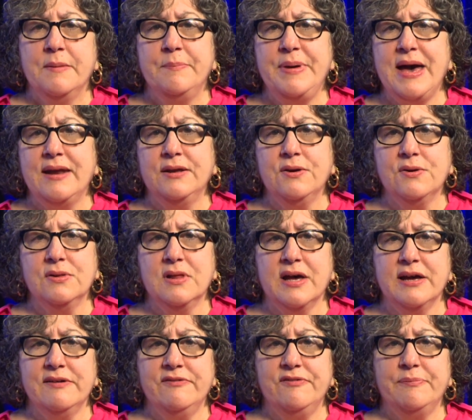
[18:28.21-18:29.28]
Patio
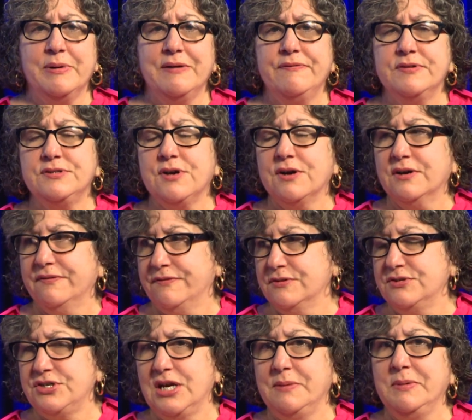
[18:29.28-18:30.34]
Life by photographer
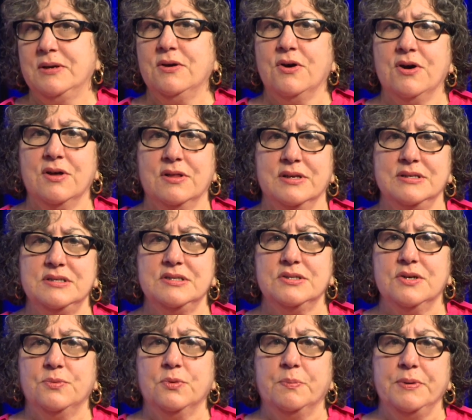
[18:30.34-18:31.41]
Jamie Collins
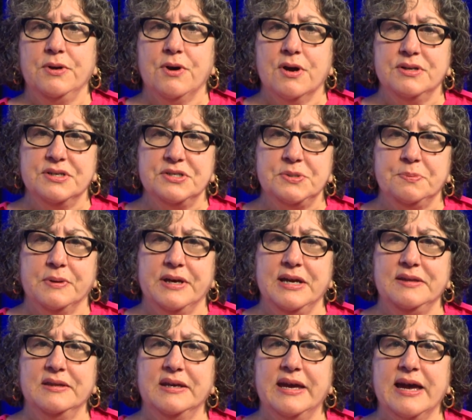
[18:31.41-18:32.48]
will be on display
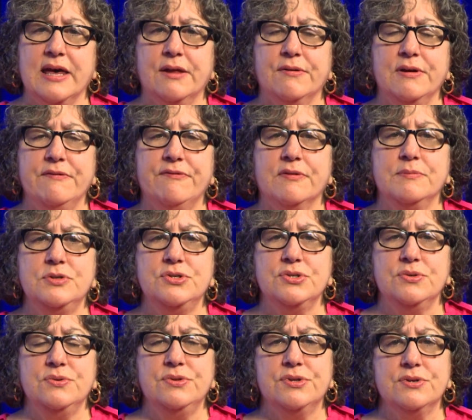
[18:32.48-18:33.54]
in the gallery from
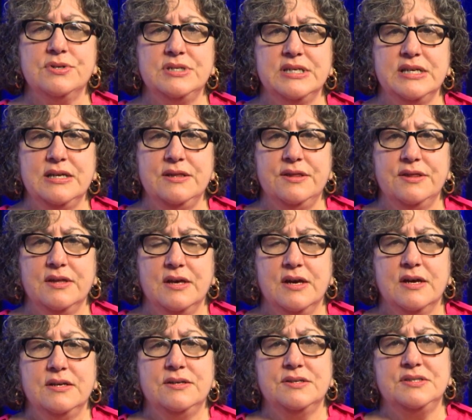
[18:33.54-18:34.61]
June
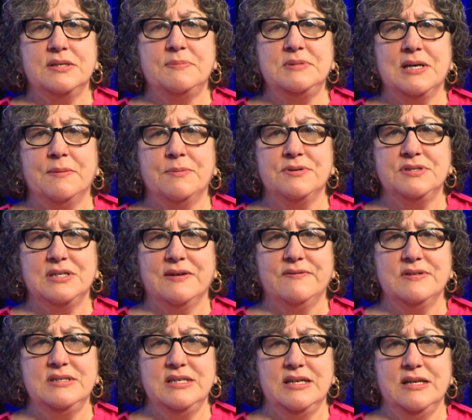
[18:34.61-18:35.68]
13th to September
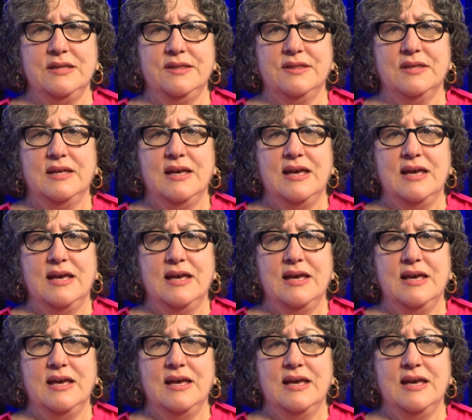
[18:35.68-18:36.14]
17th